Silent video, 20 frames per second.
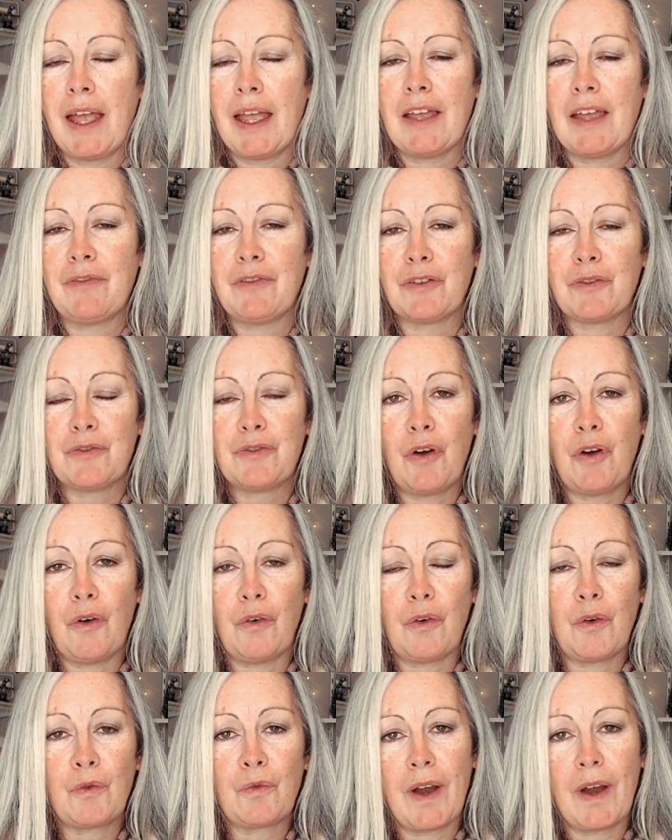If you're
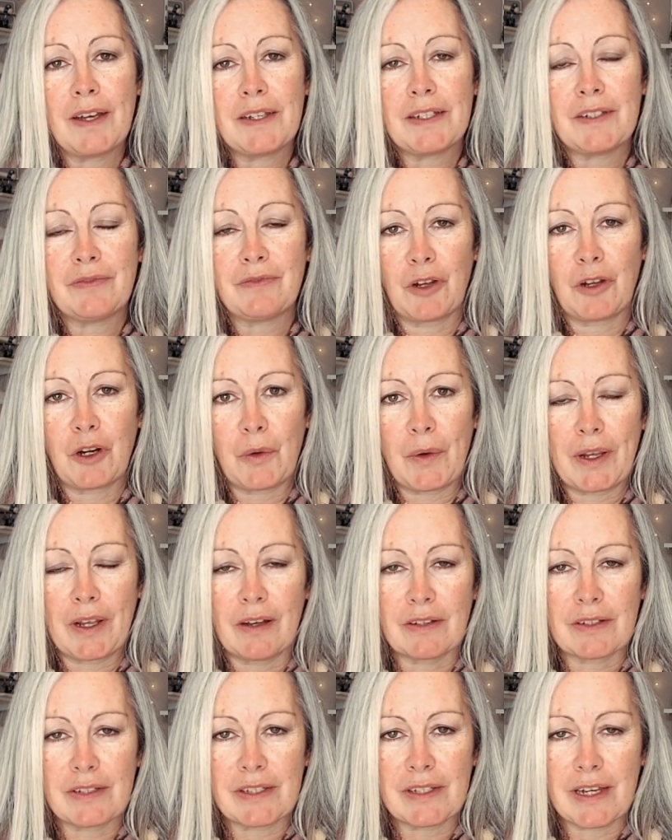not already following
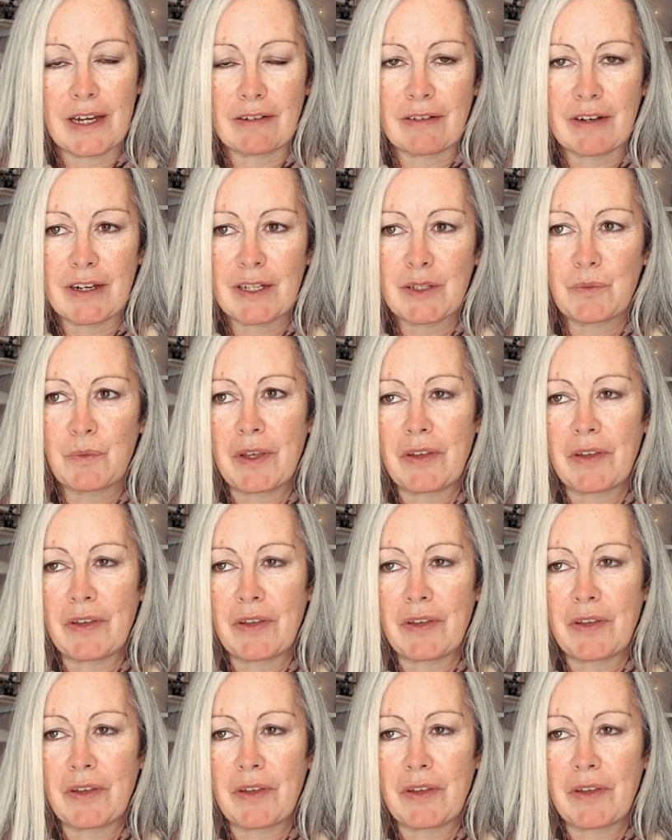our series,